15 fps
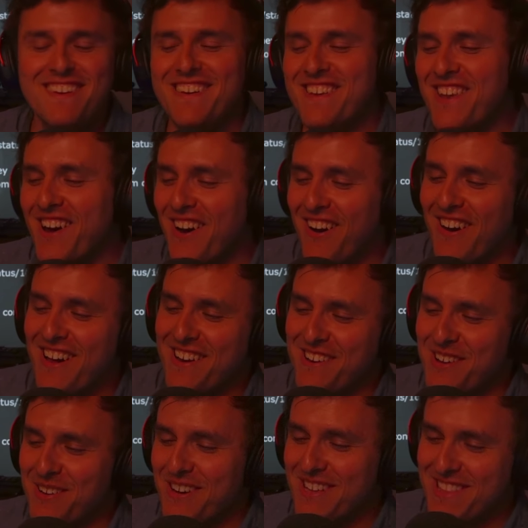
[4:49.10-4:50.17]
No, I don't
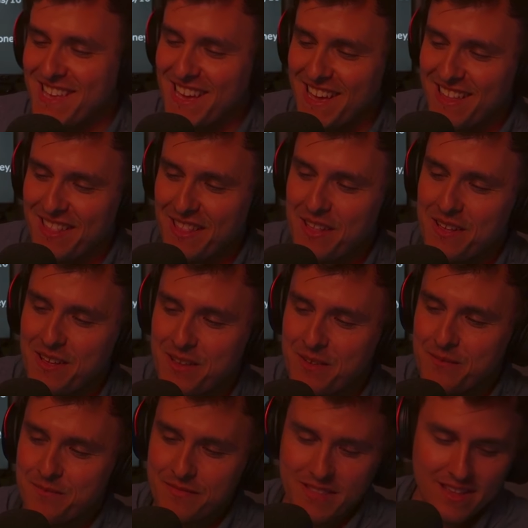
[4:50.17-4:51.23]
know about that.
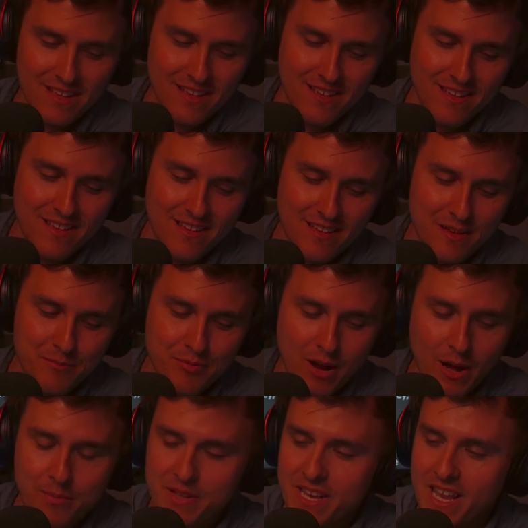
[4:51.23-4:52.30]

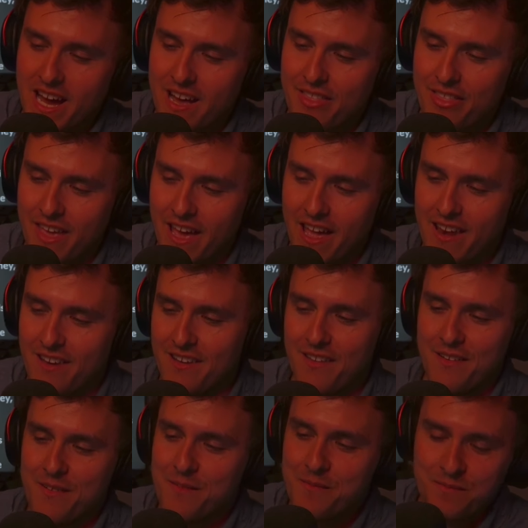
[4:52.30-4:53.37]
Probably not that.
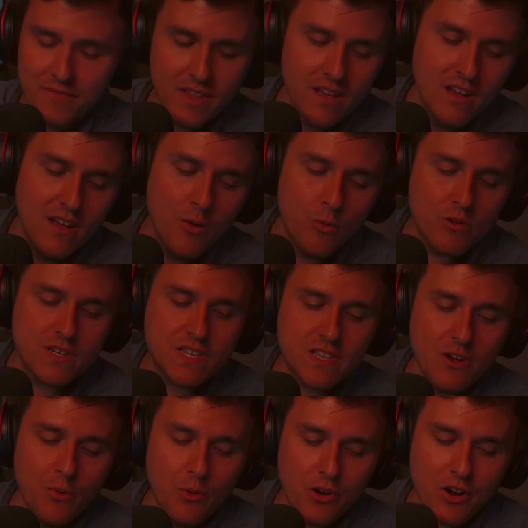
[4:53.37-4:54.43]
We're
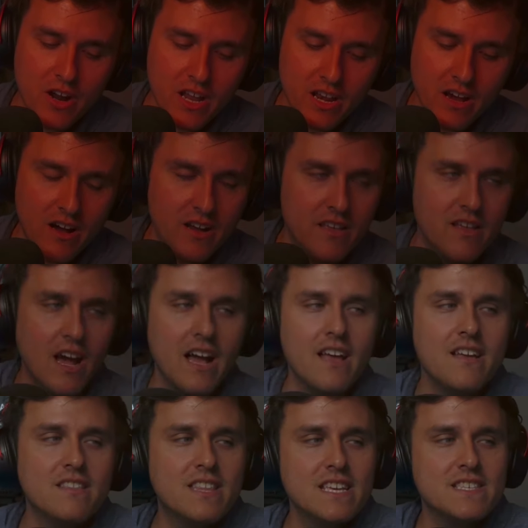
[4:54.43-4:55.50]
still working on it.
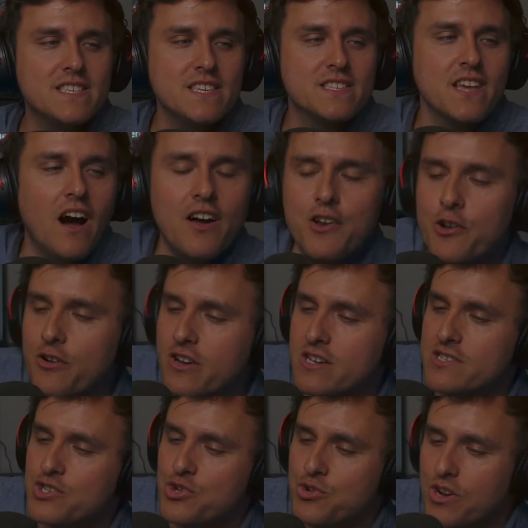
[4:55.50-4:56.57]
This is under
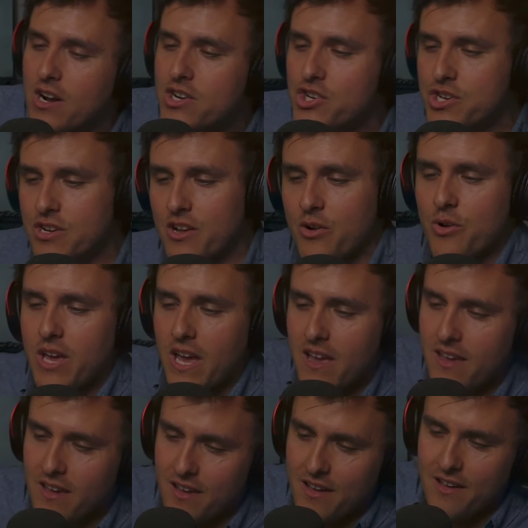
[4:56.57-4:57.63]
construction,
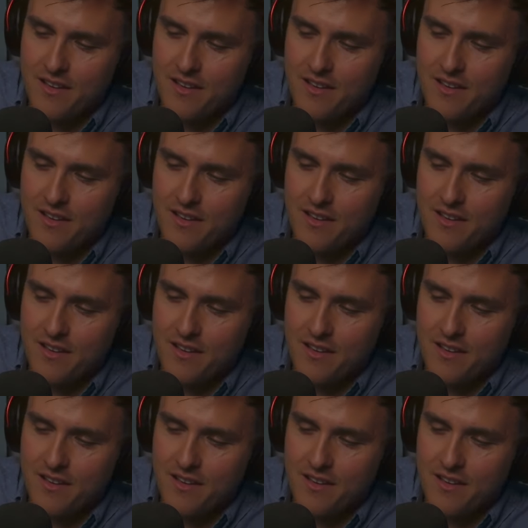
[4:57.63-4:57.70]
okay?